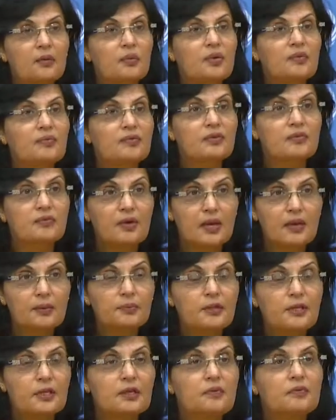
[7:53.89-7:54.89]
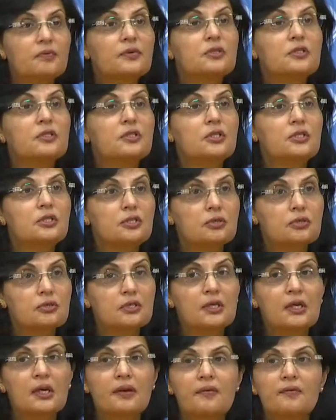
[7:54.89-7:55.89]
We've developed the
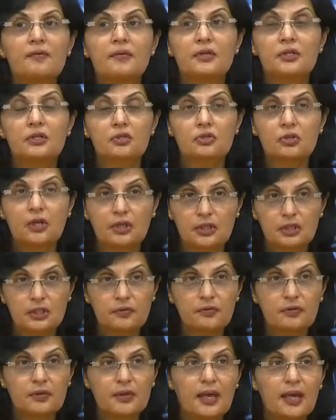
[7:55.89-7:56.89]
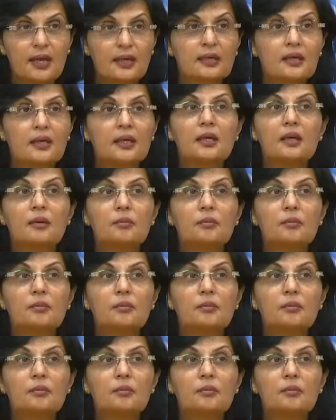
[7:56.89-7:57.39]
institutional infrastructure for that,